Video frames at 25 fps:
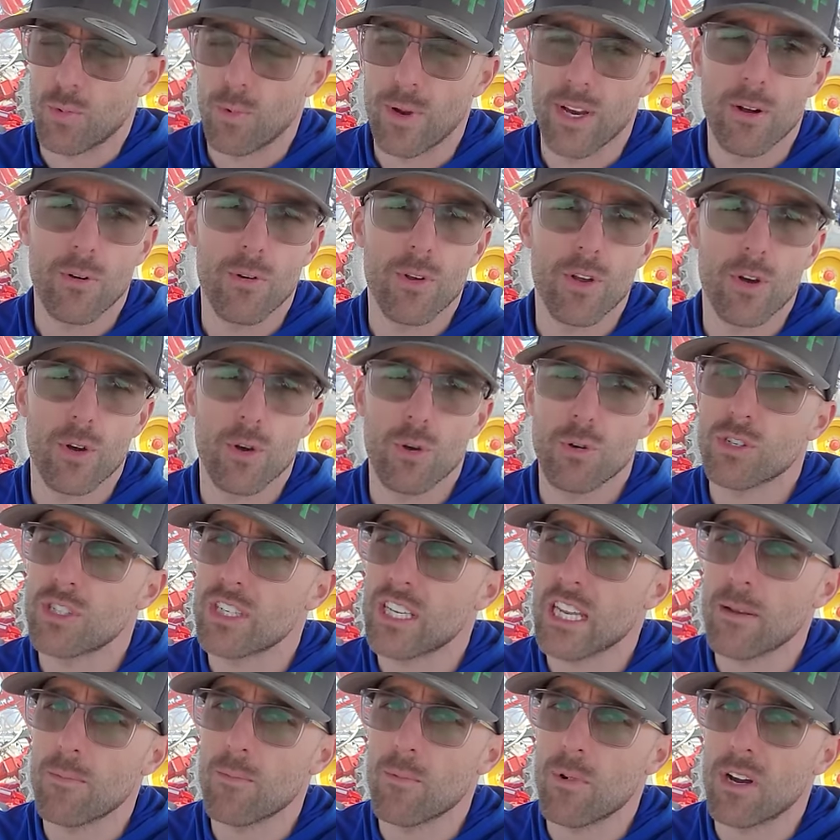We don't know who's
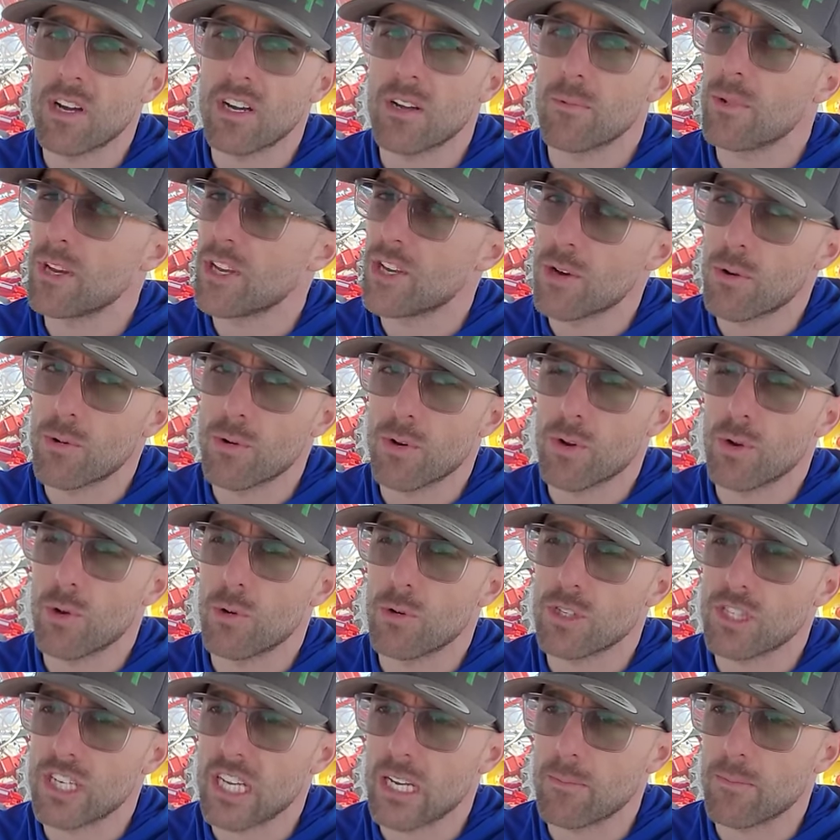team one, and we don't know
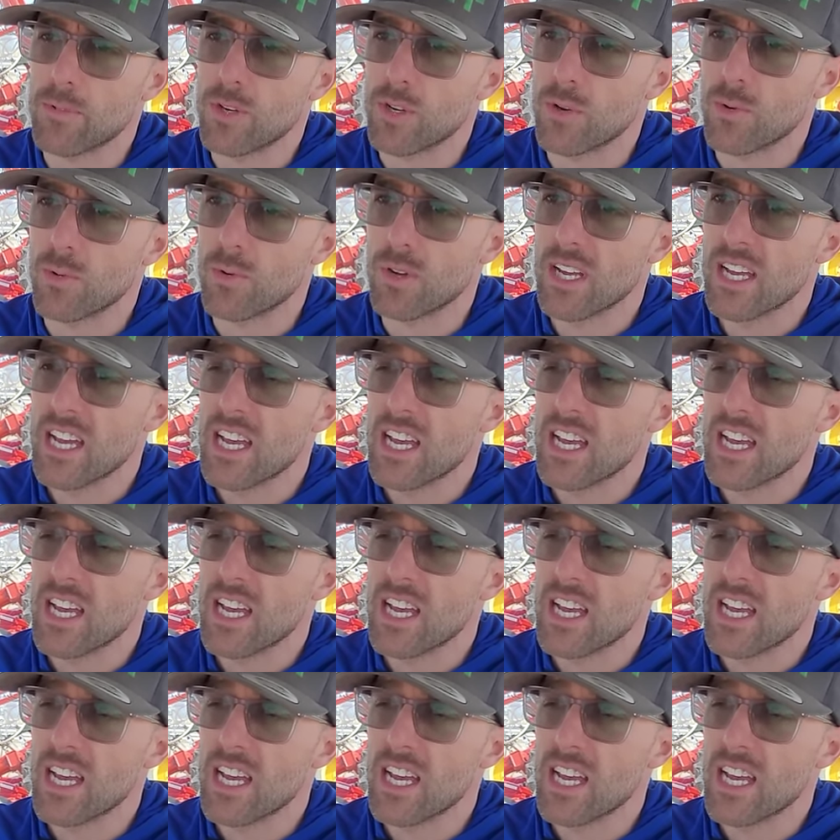who's team two.